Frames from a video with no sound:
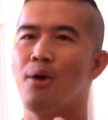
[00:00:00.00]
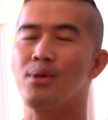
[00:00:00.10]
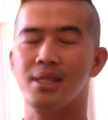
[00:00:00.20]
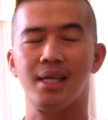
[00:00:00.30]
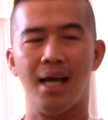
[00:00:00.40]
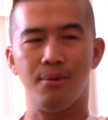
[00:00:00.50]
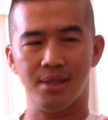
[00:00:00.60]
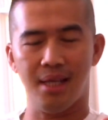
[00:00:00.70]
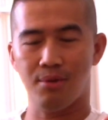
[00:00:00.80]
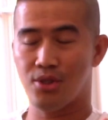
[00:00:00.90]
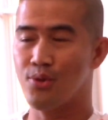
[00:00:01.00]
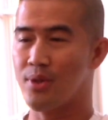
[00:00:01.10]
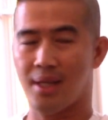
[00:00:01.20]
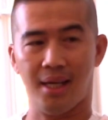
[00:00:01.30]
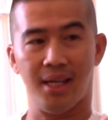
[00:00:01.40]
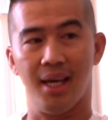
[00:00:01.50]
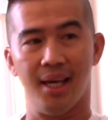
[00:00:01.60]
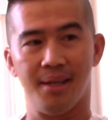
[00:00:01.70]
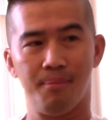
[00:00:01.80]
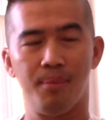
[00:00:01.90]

was still like a kid, but